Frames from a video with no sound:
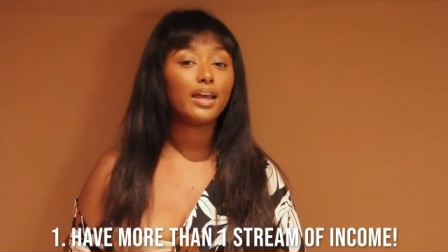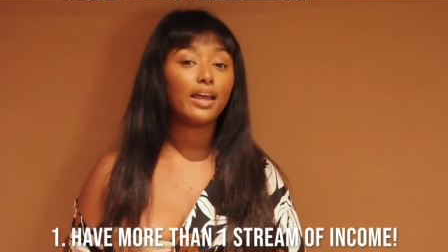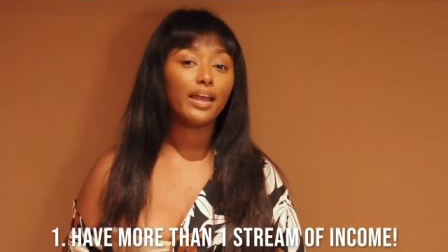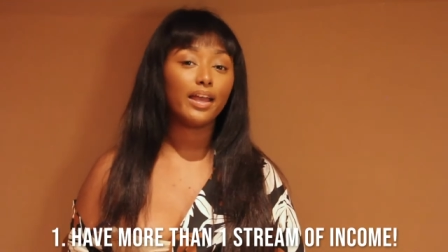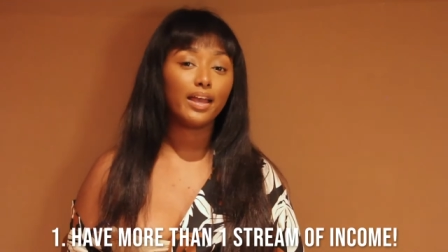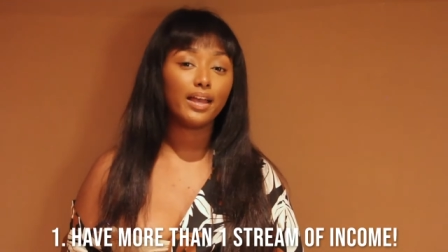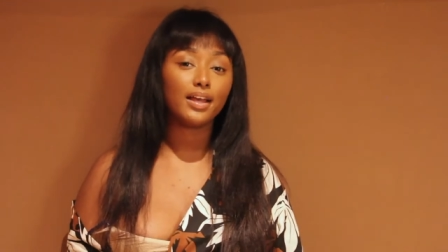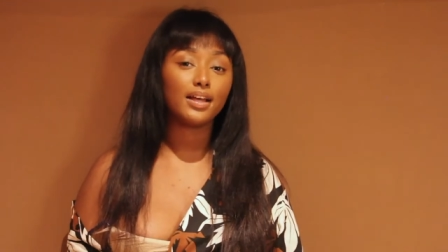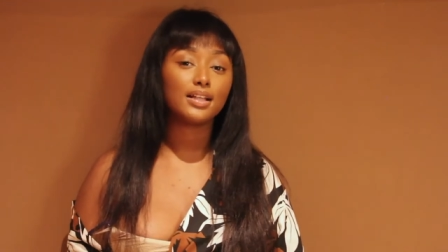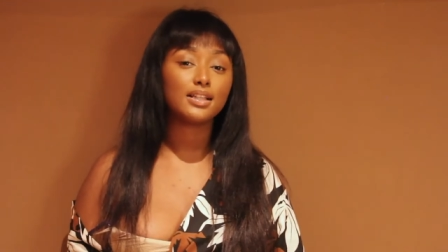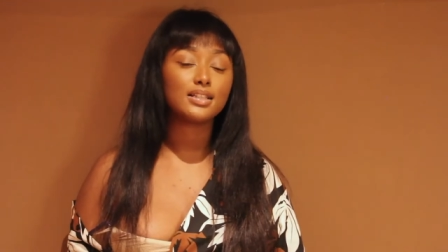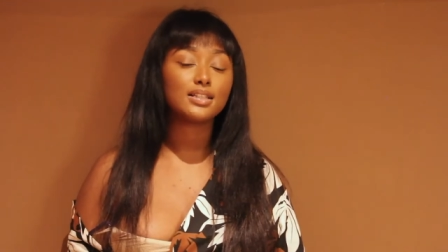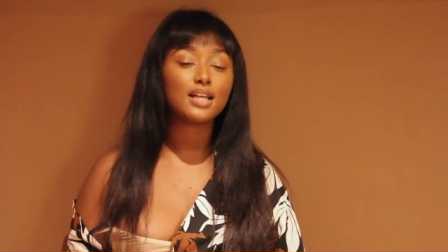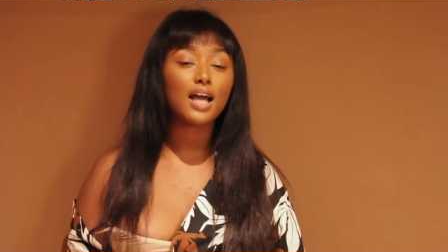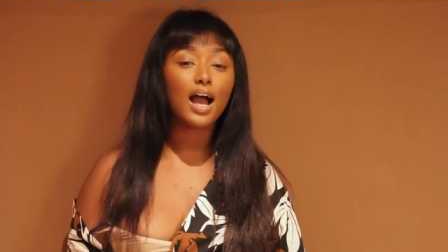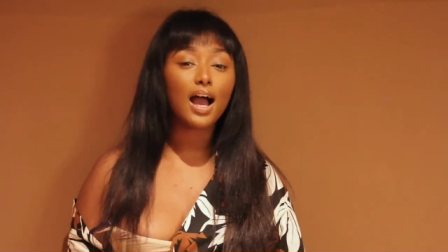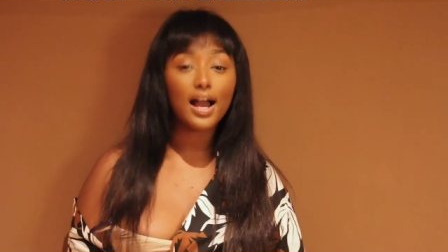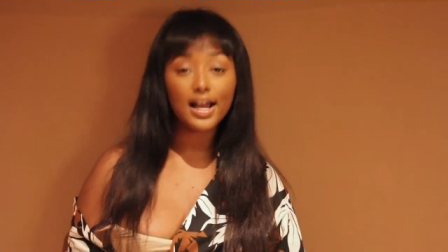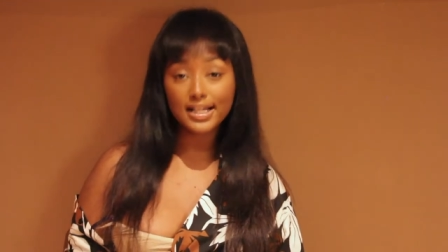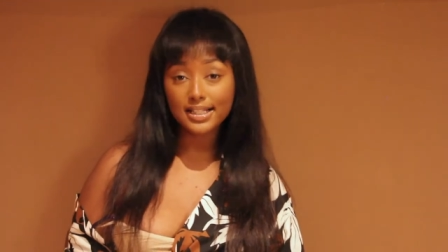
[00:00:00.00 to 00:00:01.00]
And
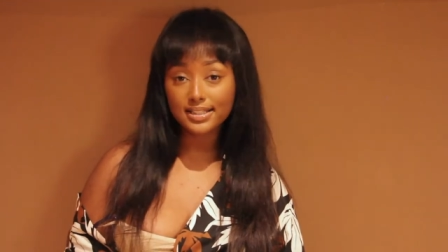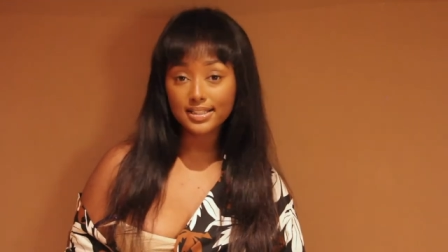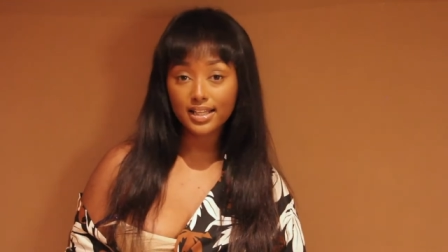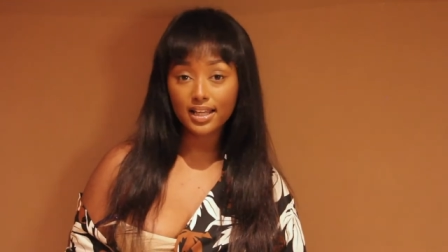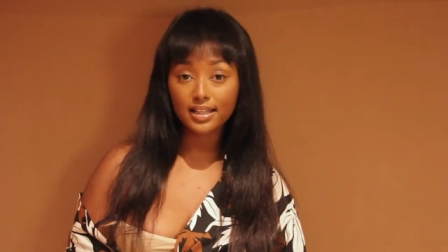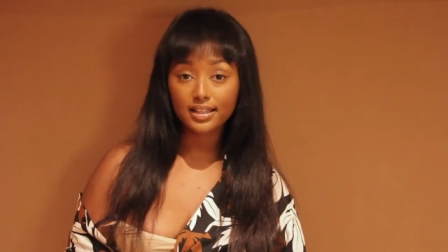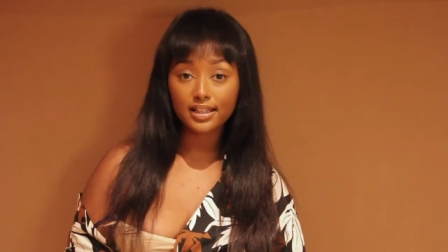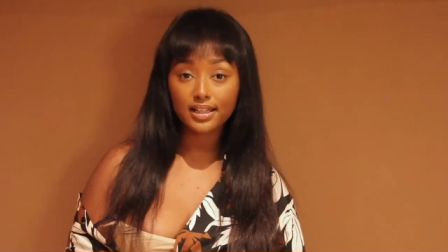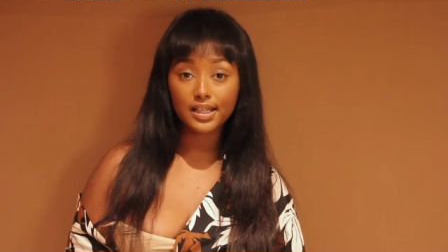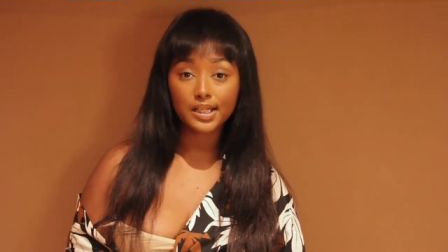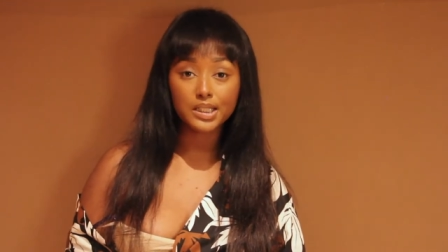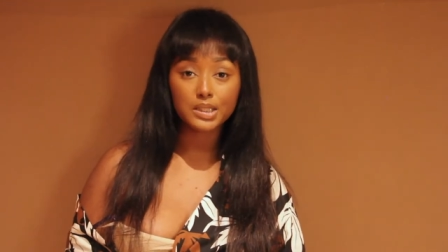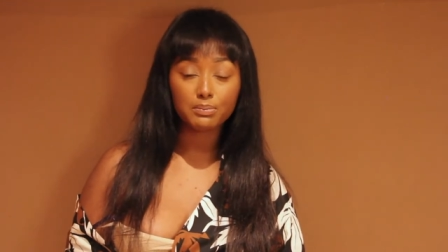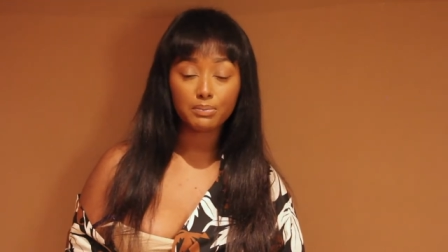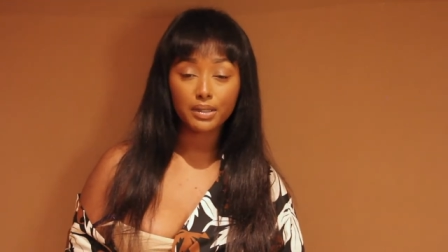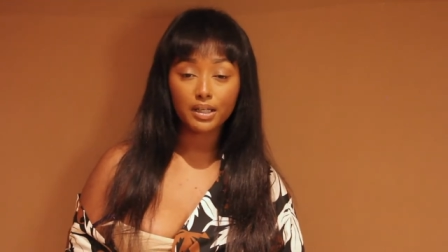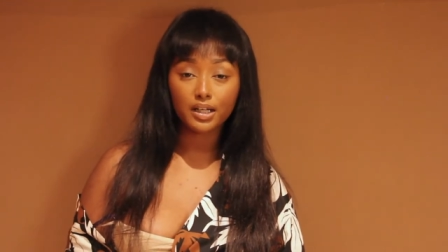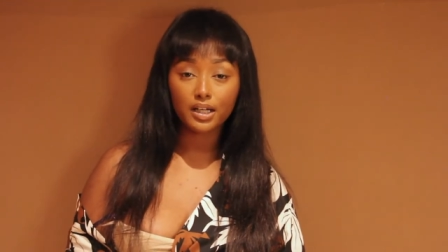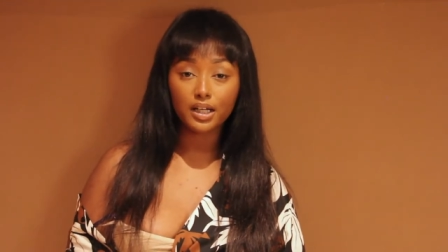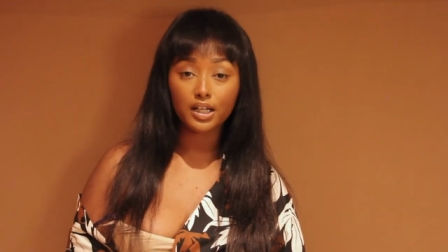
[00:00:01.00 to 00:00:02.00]
I say this
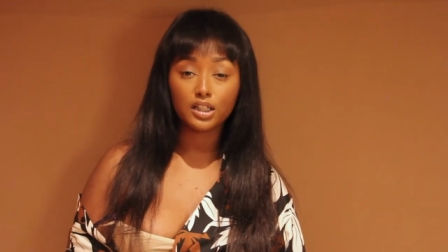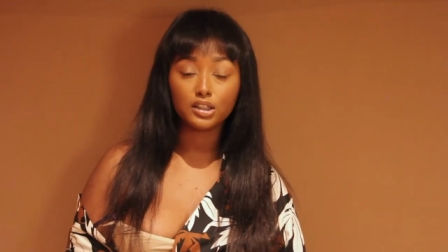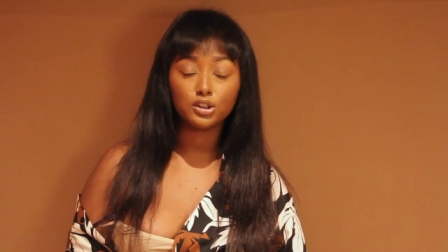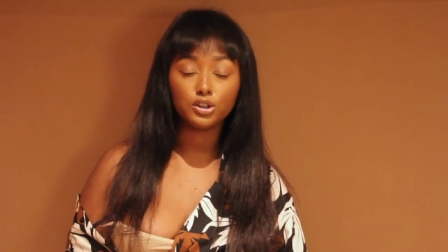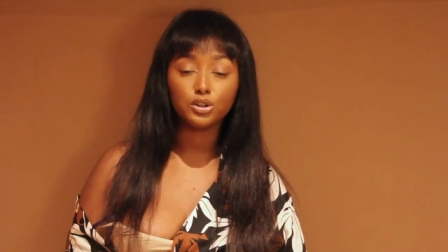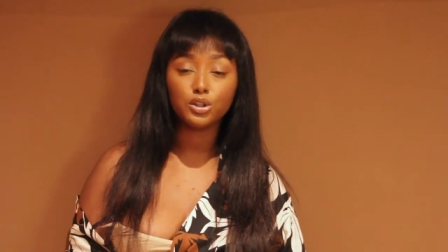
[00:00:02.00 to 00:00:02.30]
because